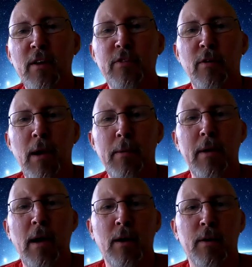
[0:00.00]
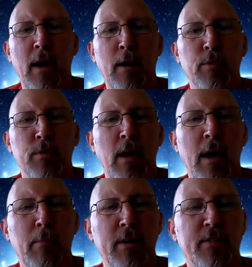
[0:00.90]
So maybe I'll, I, will,
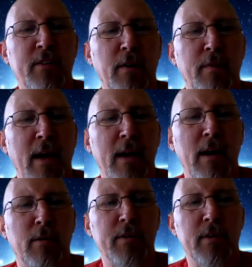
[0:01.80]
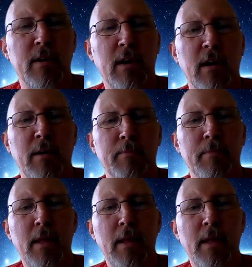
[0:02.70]
I might start that out. Um,